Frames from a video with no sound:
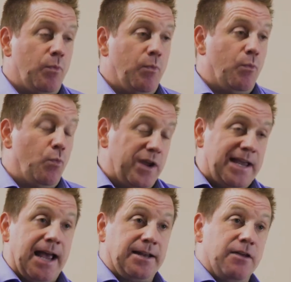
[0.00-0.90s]
We
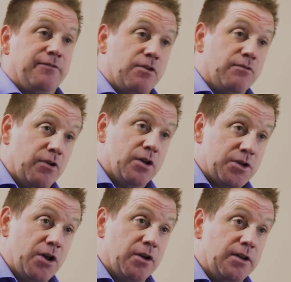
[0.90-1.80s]
can get involved as
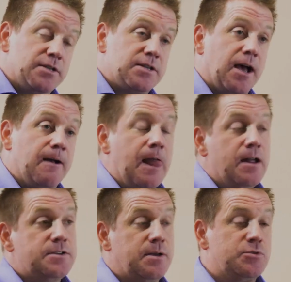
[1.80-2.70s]
early as that.
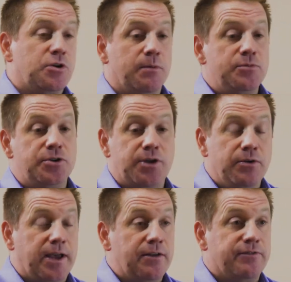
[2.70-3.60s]
Sometimes you don't
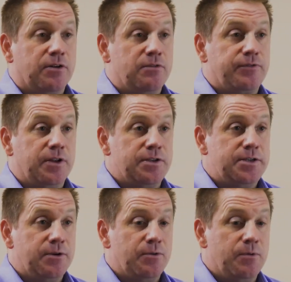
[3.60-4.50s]
get involved
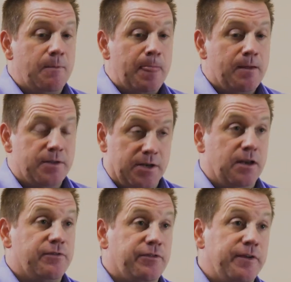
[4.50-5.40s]
until the
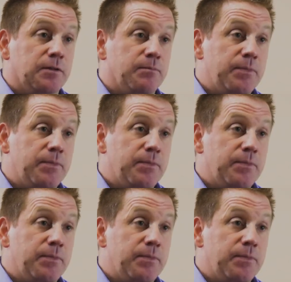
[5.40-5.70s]
delivered film.